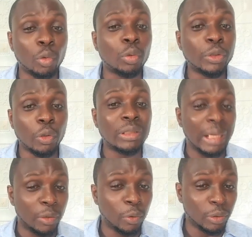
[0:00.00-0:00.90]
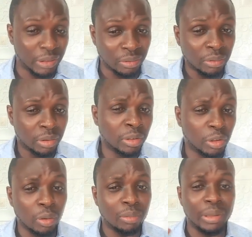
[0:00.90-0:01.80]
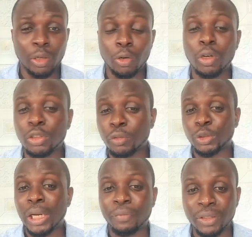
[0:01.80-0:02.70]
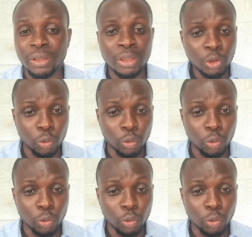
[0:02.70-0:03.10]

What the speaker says: Google knows they're losing a whole lot of traffic